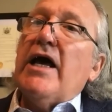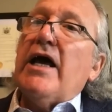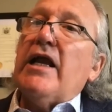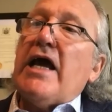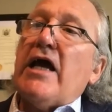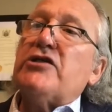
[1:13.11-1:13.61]

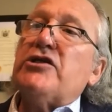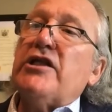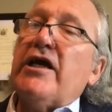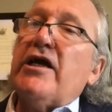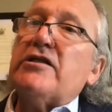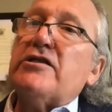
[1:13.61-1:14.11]
and
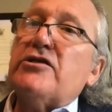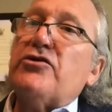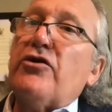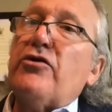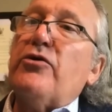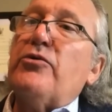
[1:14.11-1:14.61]
actually cut the
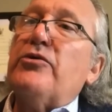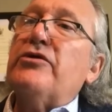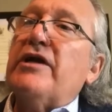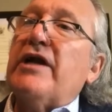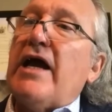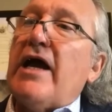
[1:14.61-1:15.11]
circle
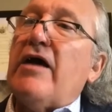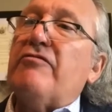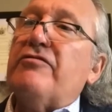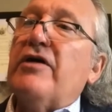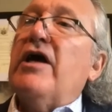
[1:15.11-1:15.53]
route in half.